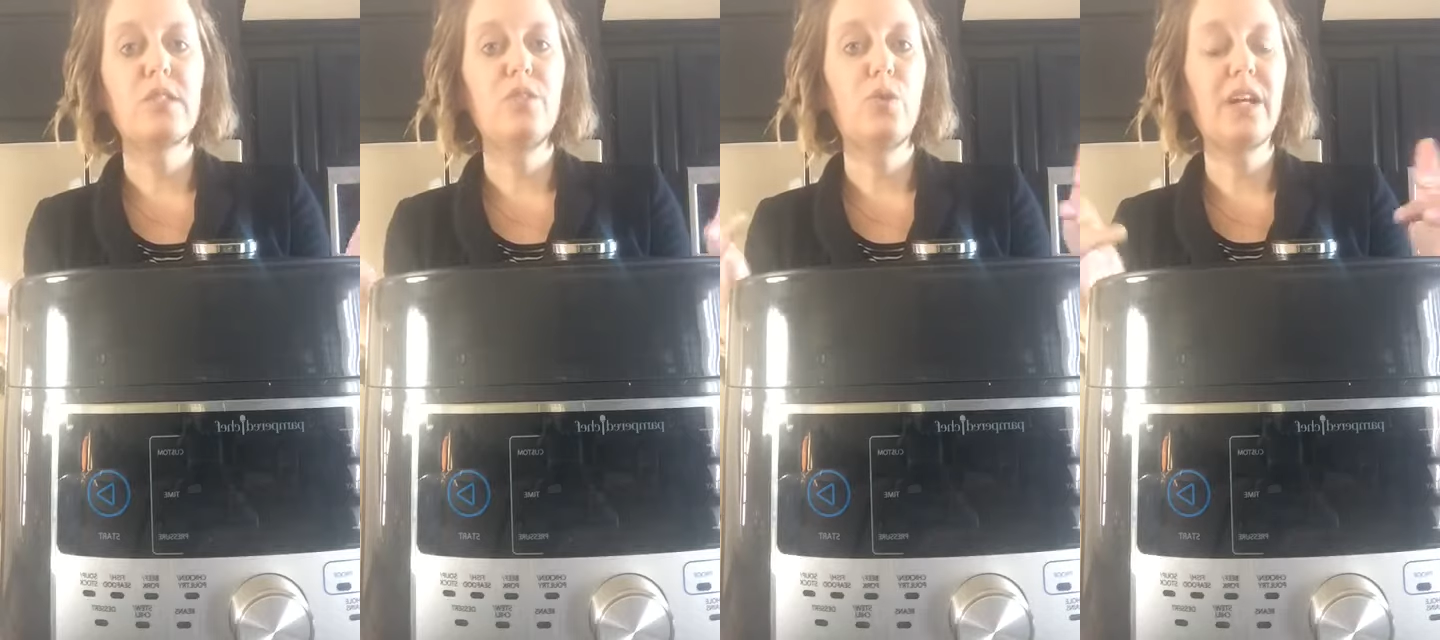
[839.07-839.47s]

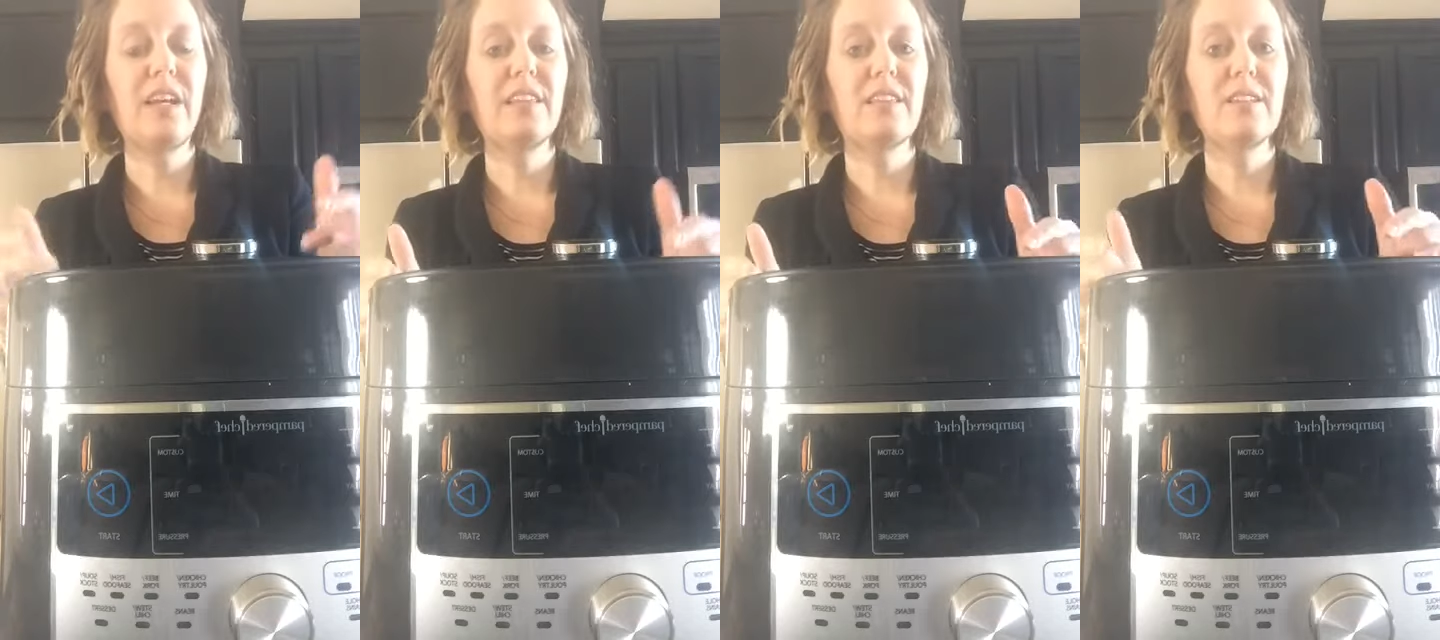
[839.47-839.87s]
you can
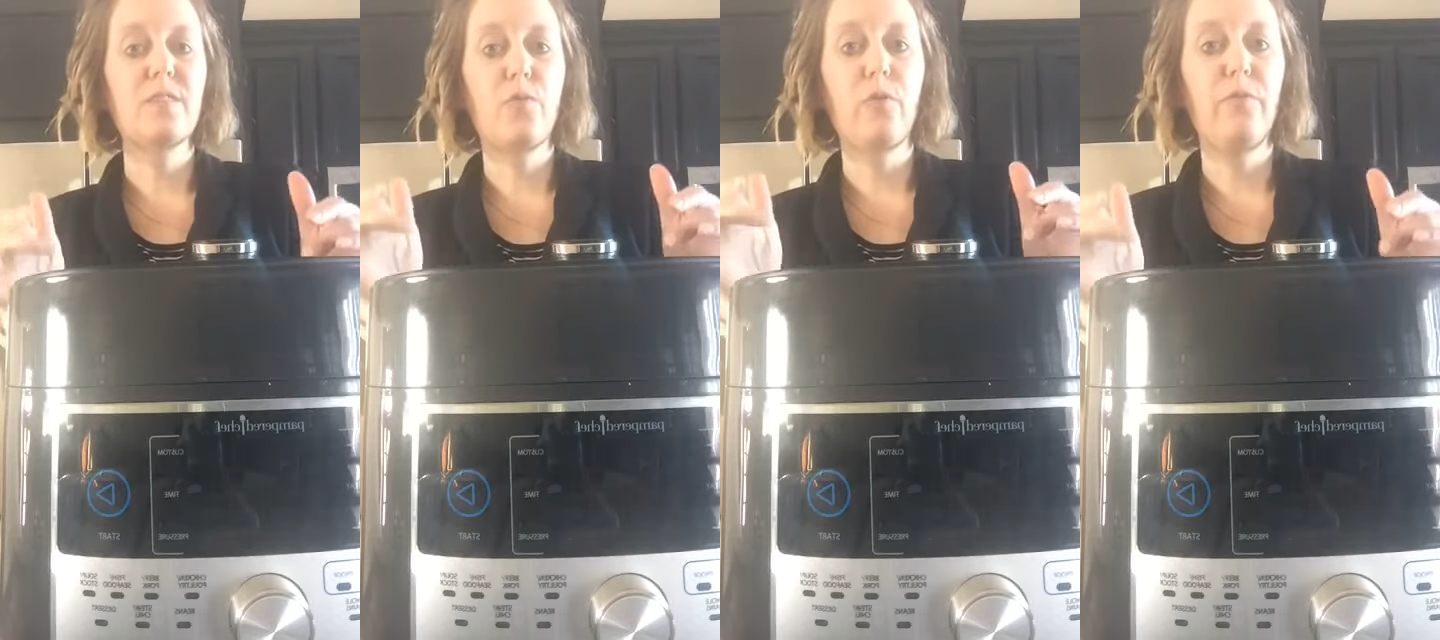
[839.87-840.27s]
get this
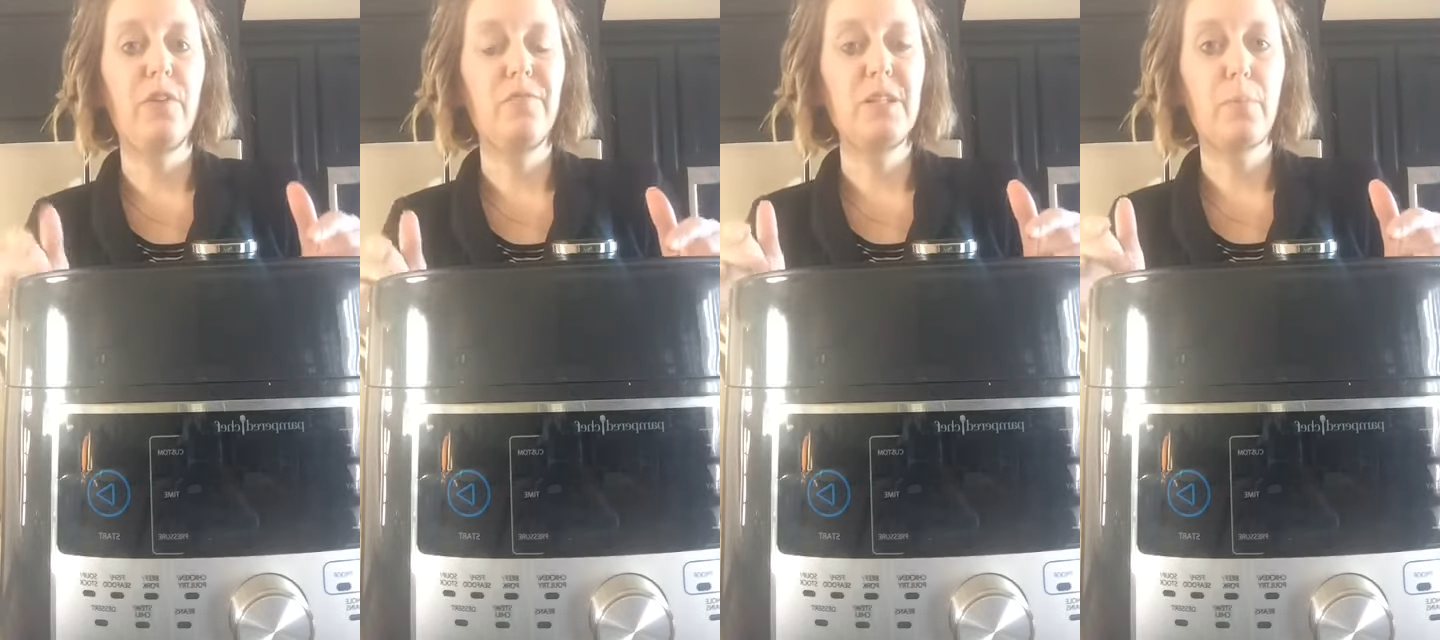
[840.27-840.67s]
for
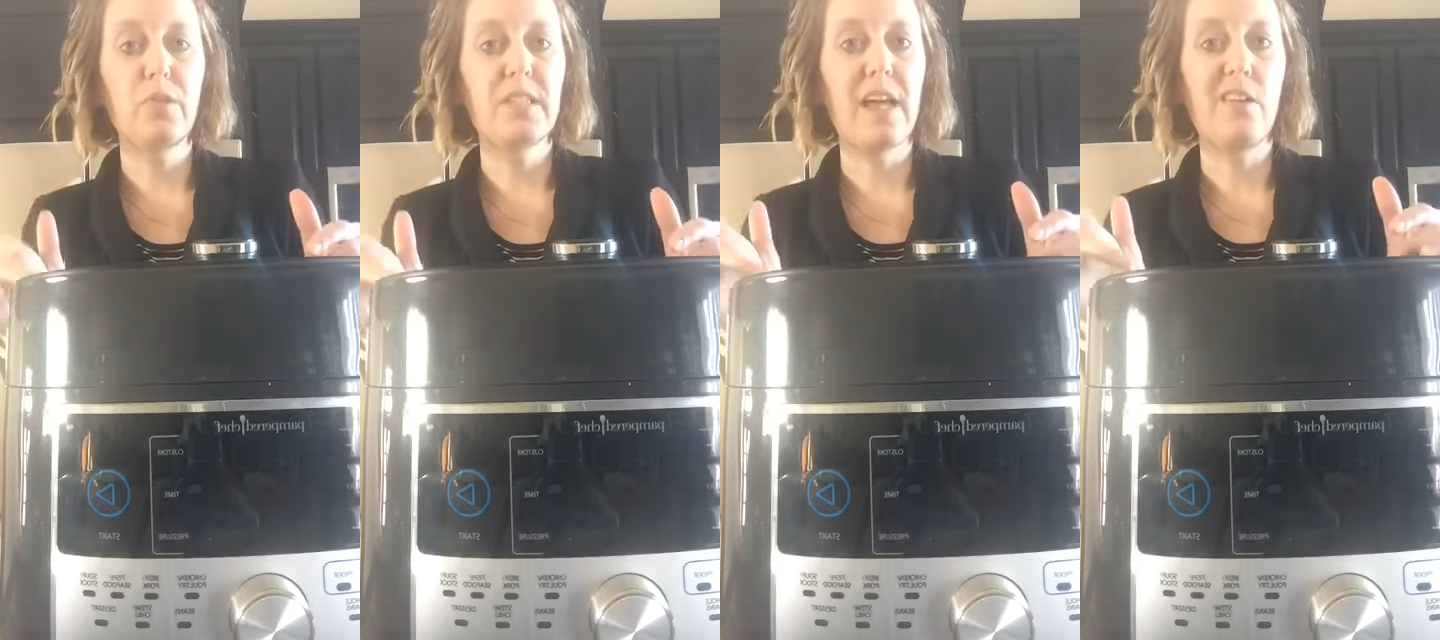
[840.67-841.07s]

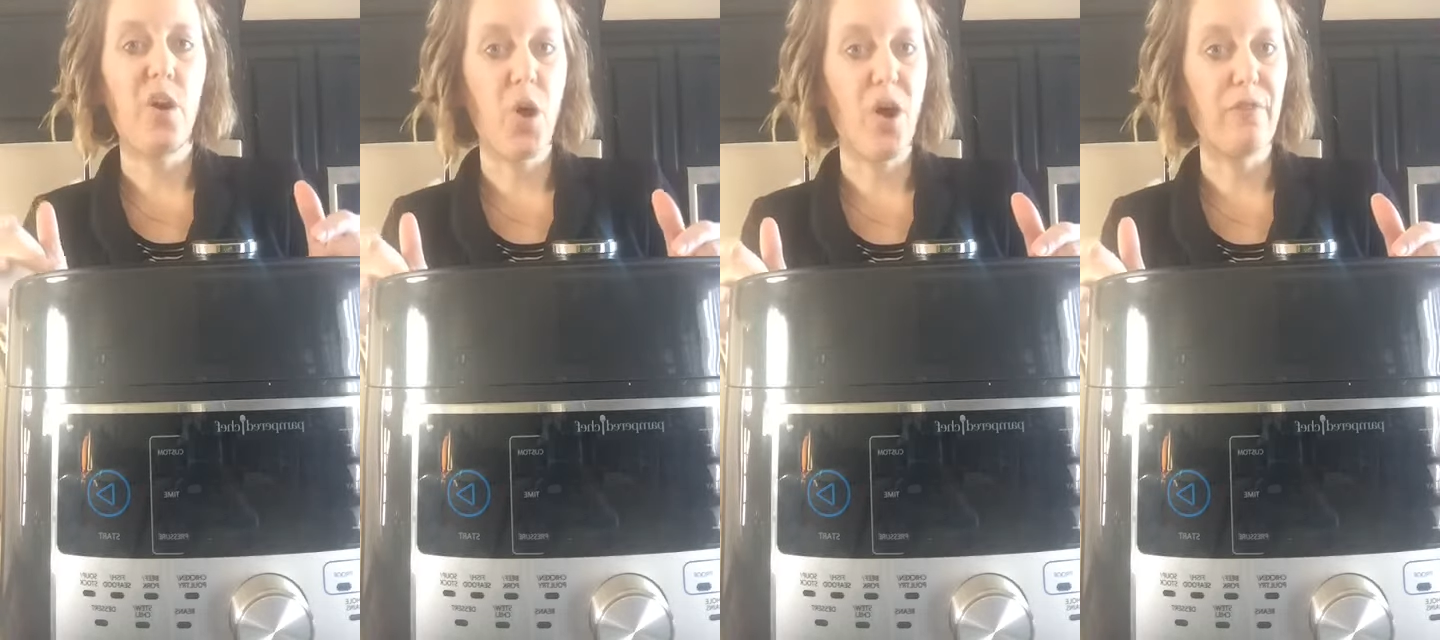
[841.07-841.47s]
50%
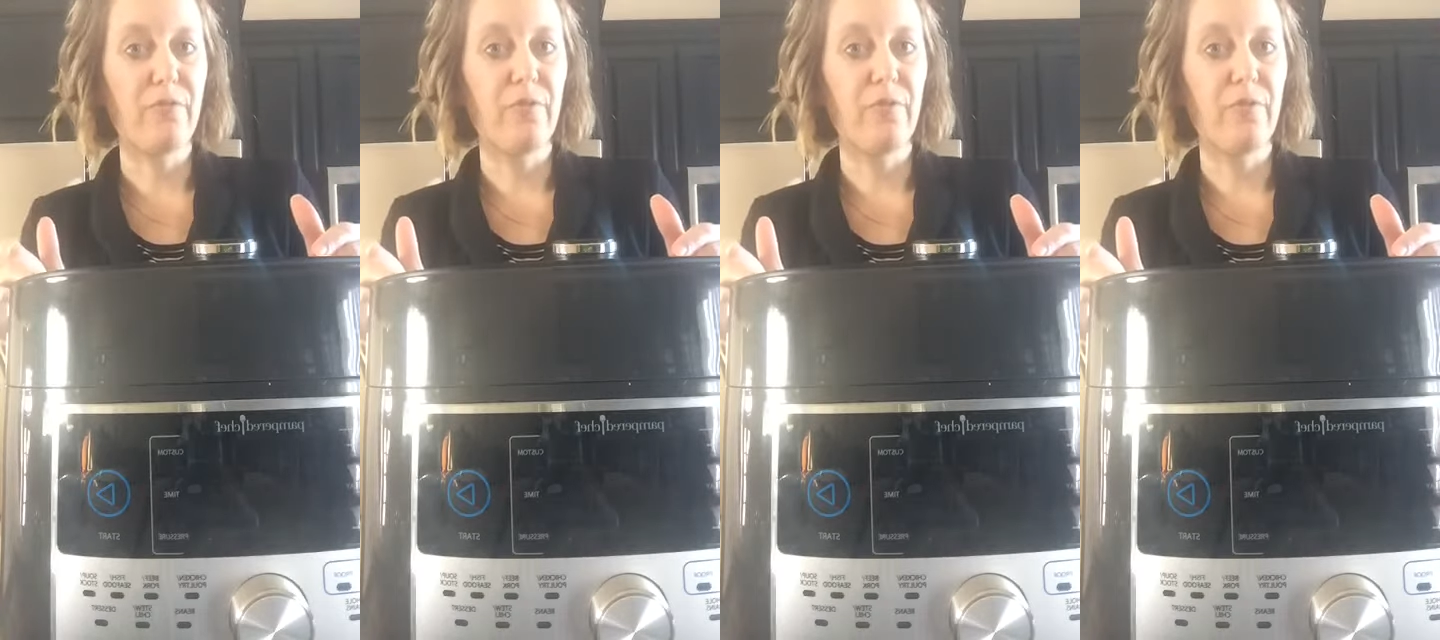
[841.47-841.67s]
off.